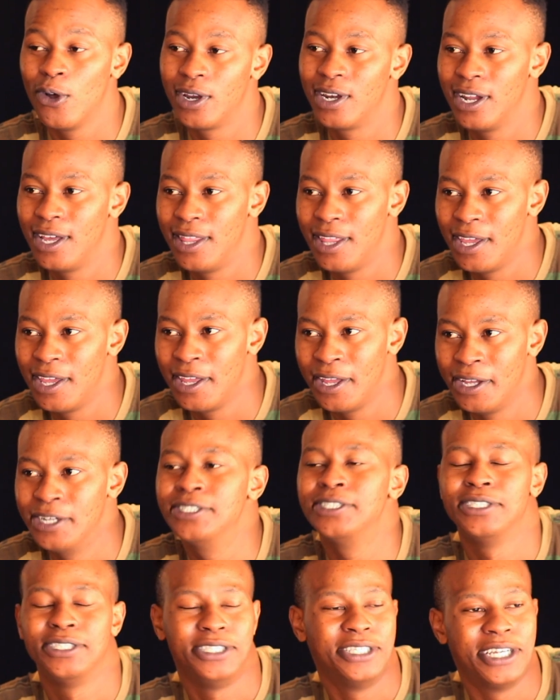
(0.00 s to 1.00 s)
corner there,
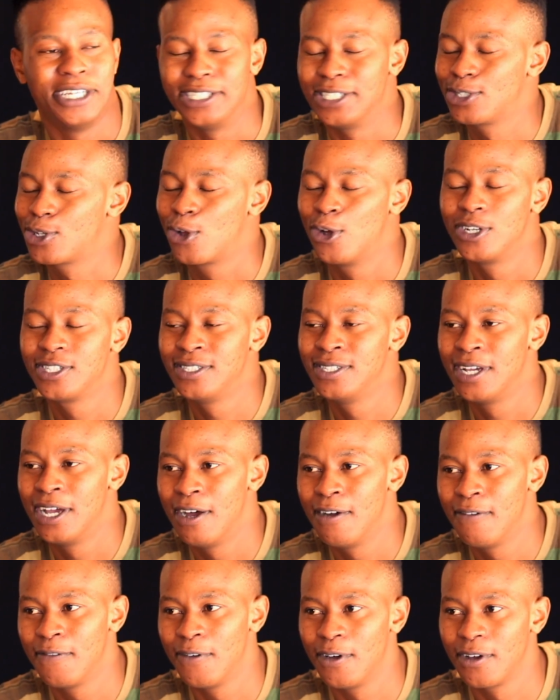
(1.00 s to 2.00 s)
yeah, yeah just causing
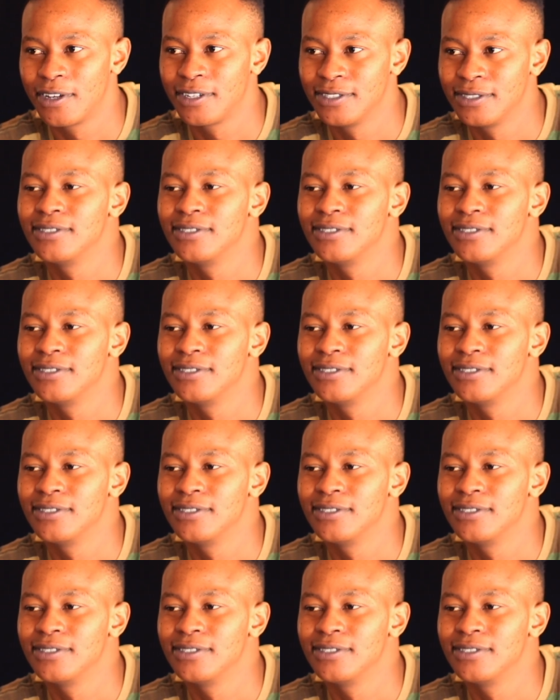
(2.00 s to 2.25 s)
havoc.